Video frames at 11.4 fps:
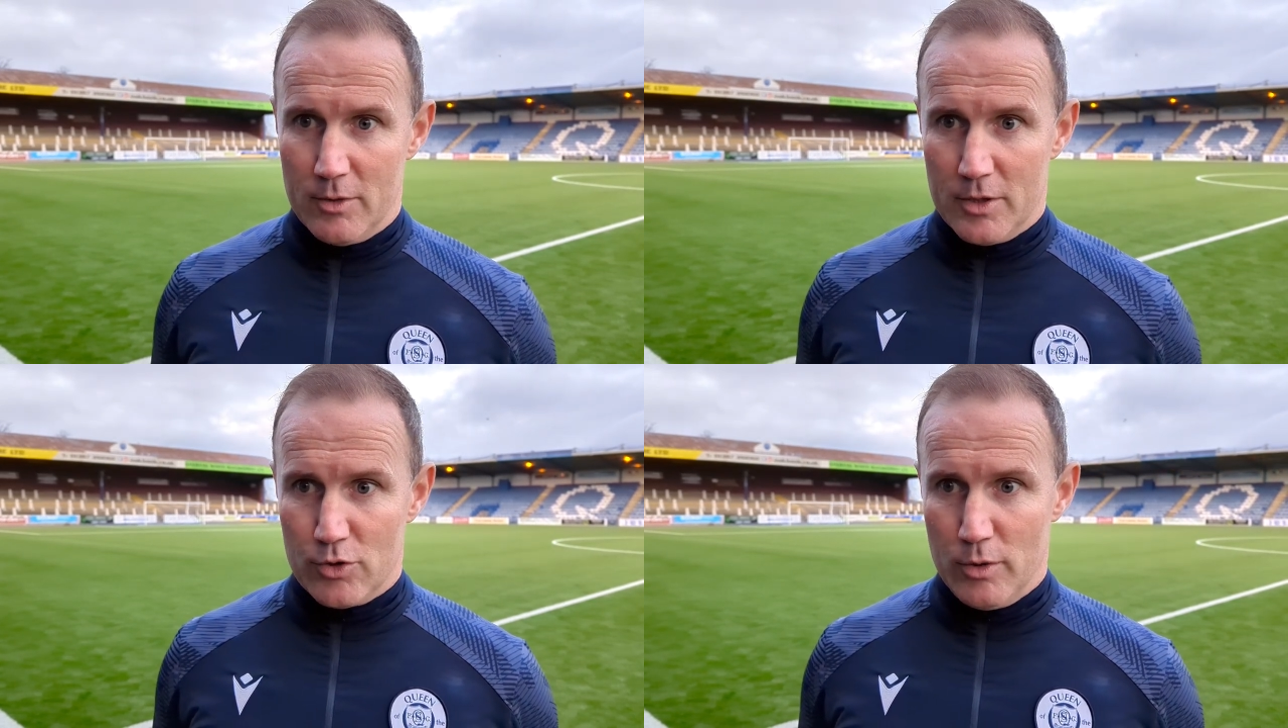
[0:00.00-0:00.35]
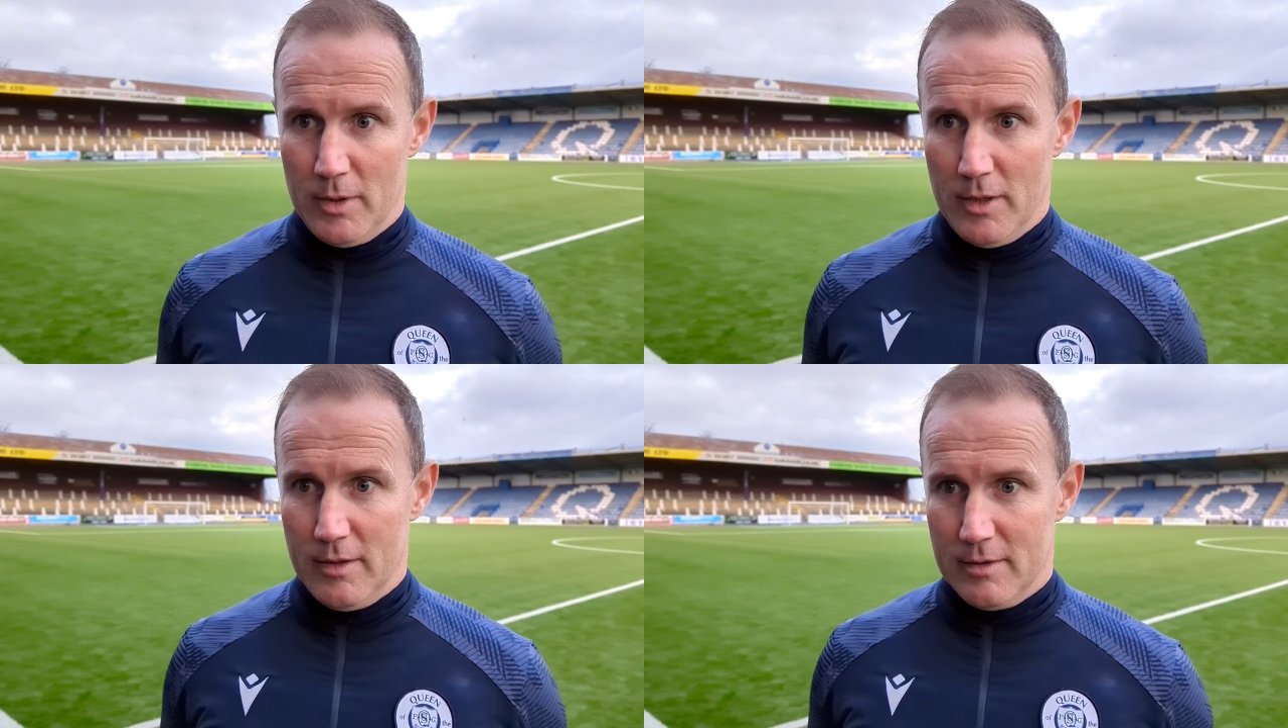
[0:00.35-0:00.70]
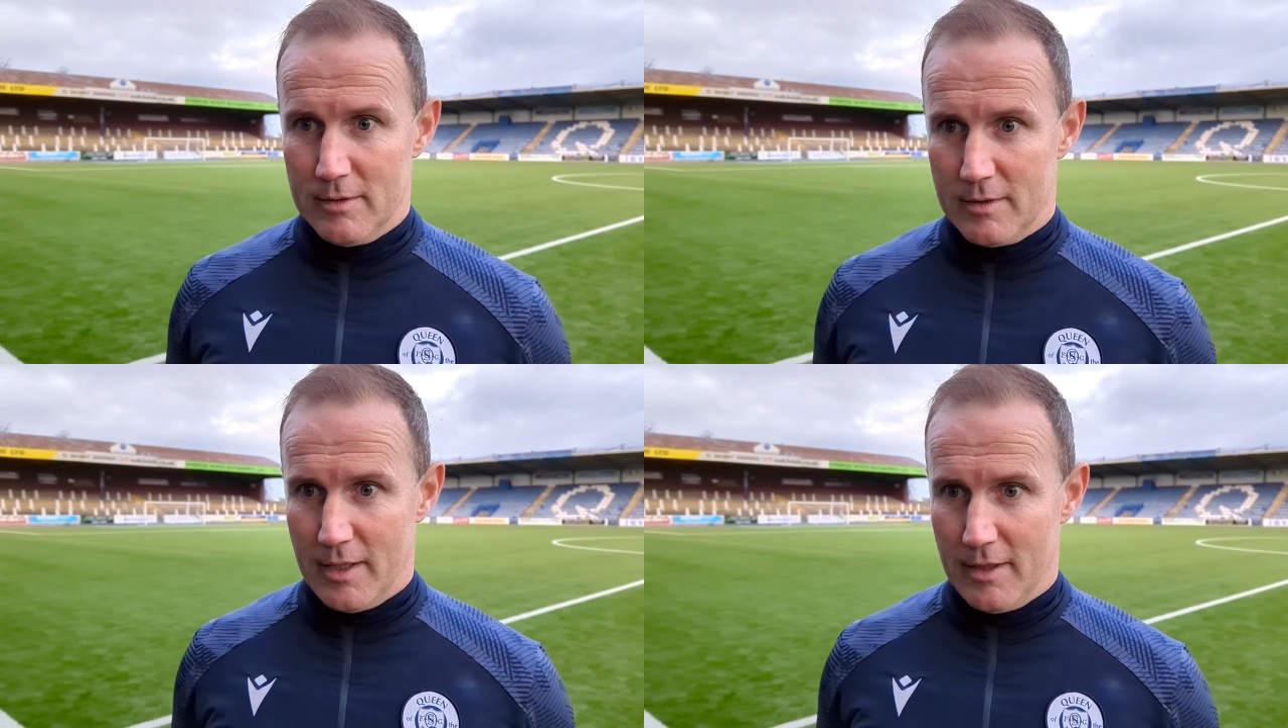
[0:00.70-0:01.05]
trouble
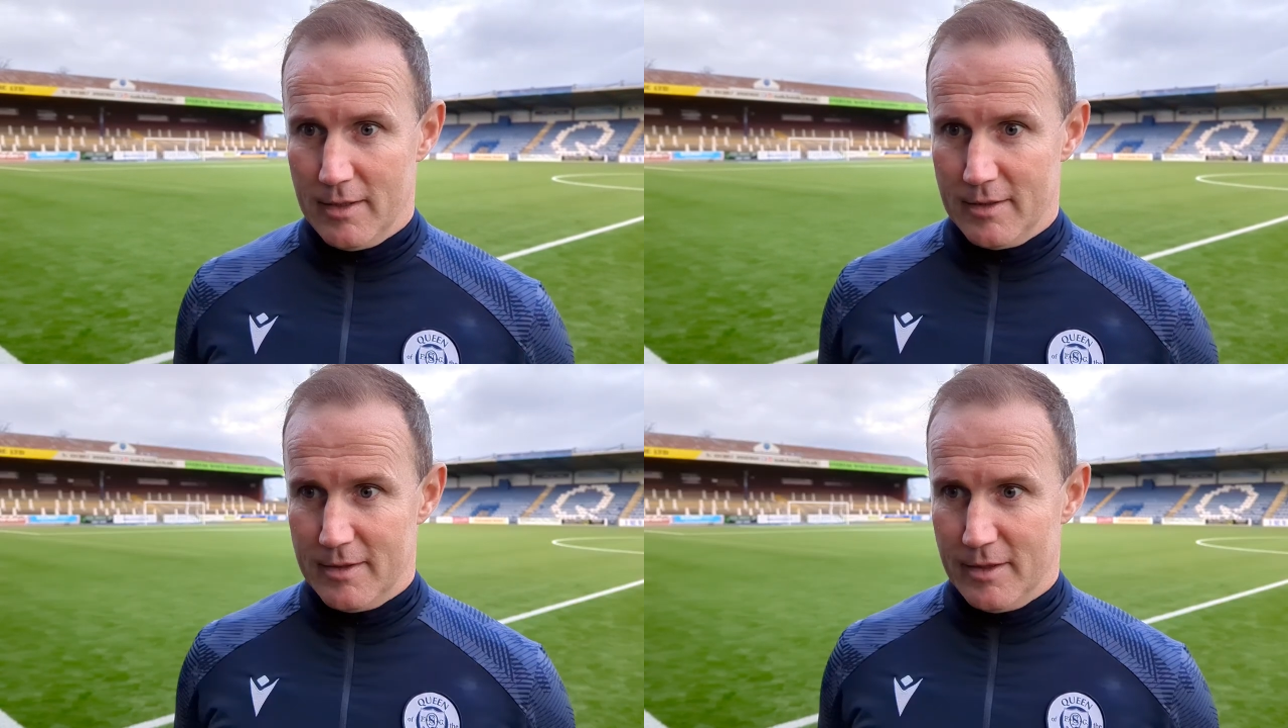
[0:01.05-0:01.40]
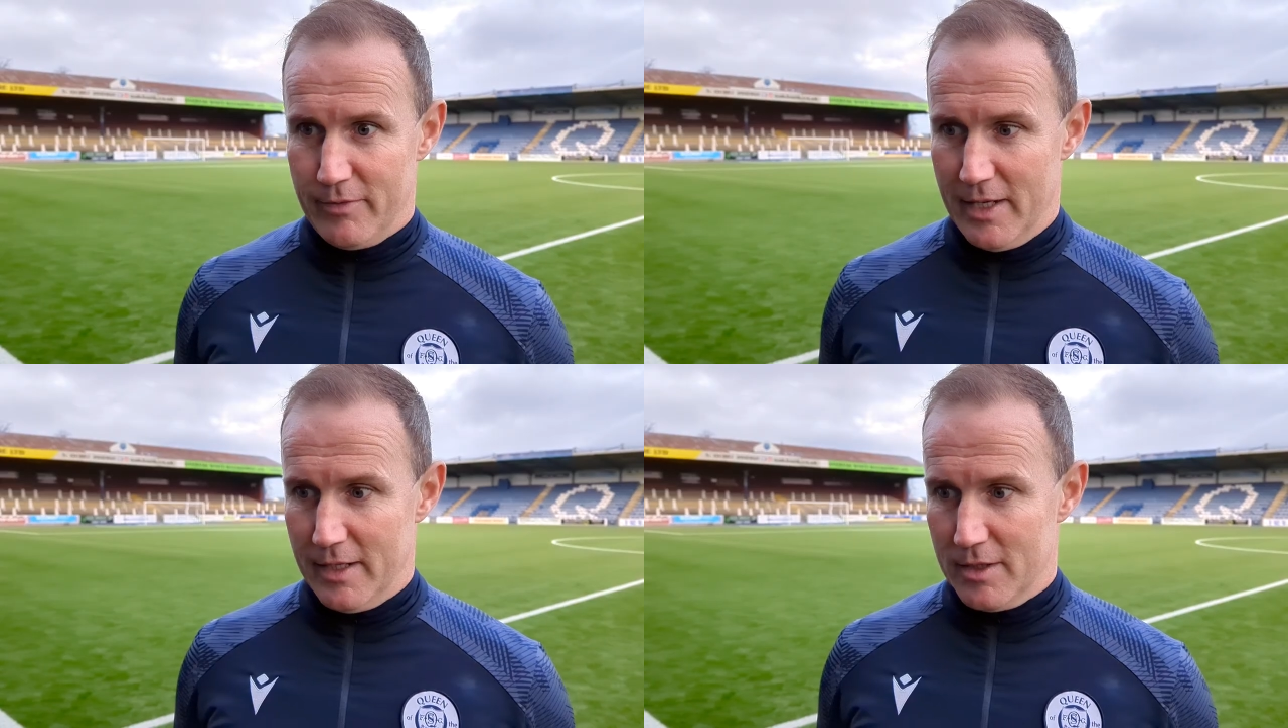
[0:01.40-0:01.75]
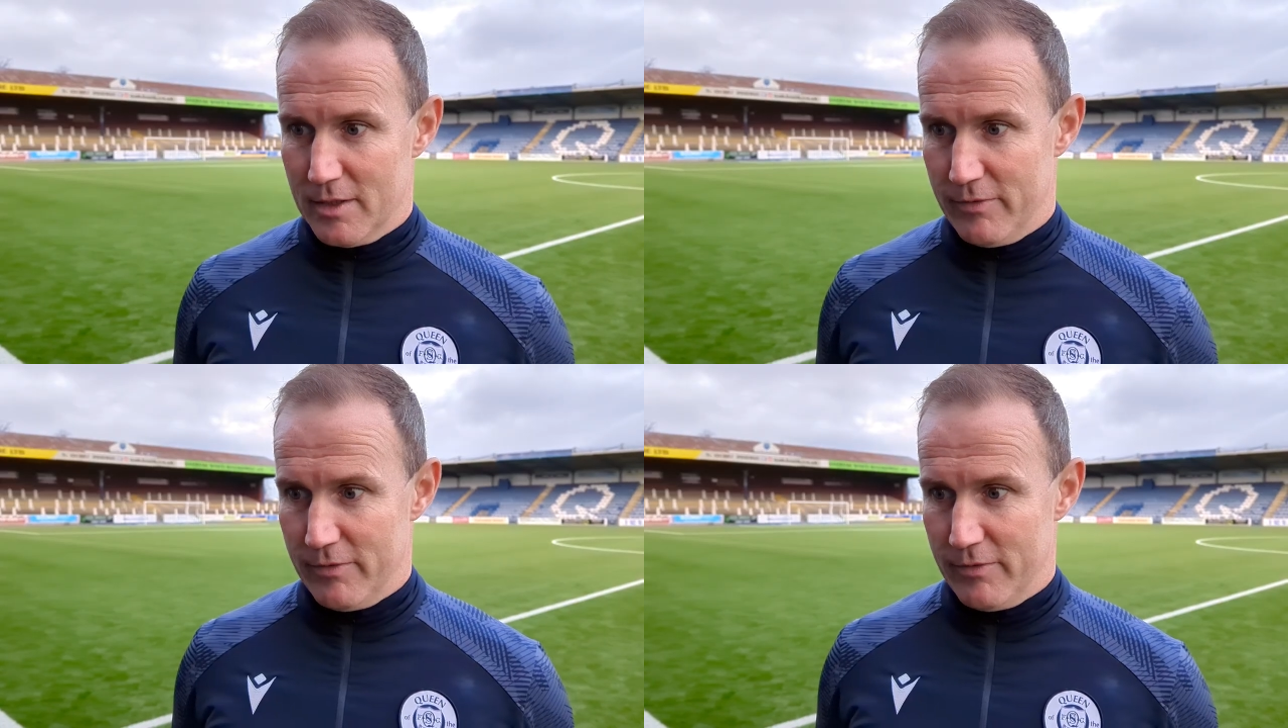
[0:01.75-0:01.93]
the defenders,